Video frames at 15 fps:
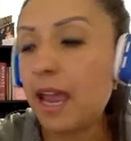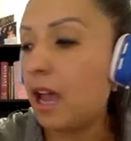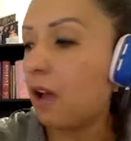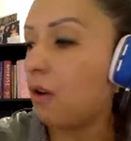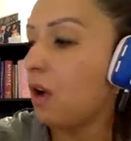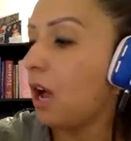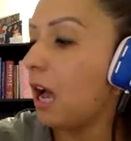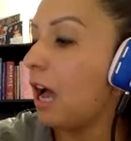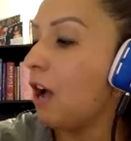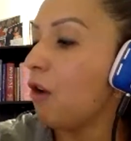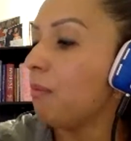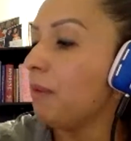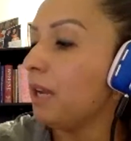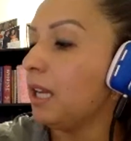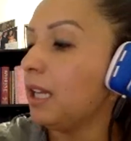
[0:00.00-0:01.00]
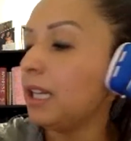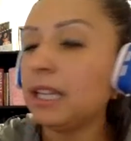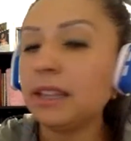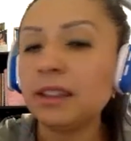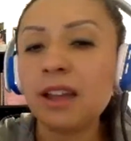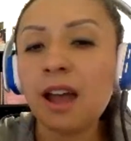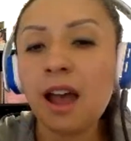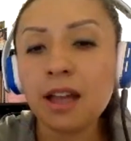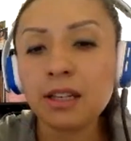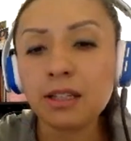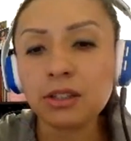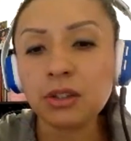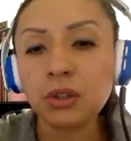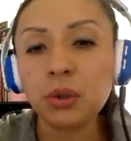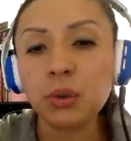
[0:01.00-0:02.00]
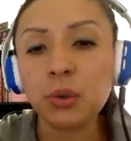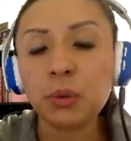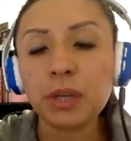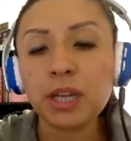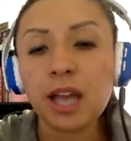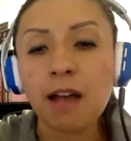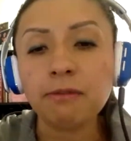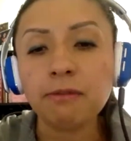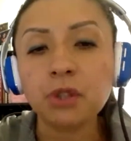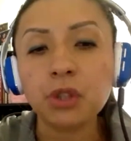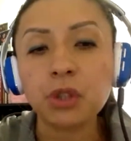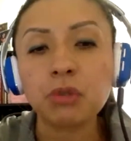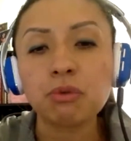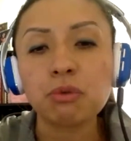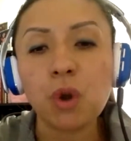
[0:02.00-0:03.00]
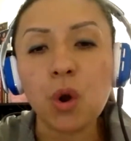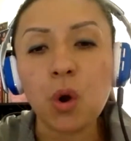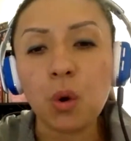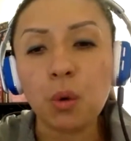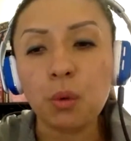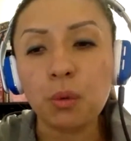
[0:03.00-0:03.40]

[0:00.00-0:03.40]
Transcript: how many dots do we have to draw?